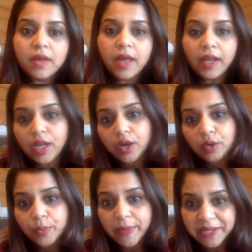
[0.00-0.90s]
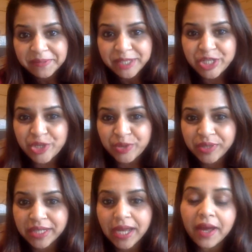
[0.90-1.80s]
Hello, my name is
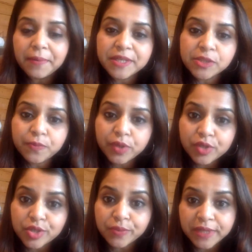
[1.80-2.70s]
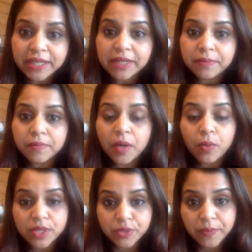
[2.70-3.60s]
Shruti. I'm a spiritual medium,
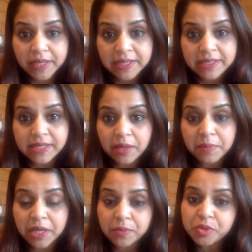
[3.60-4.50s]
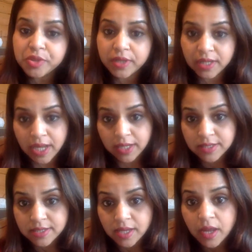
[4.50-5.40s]
which means I'm able to
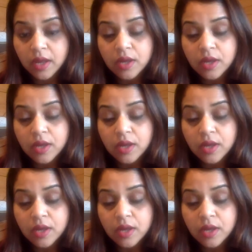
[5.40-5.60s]
connect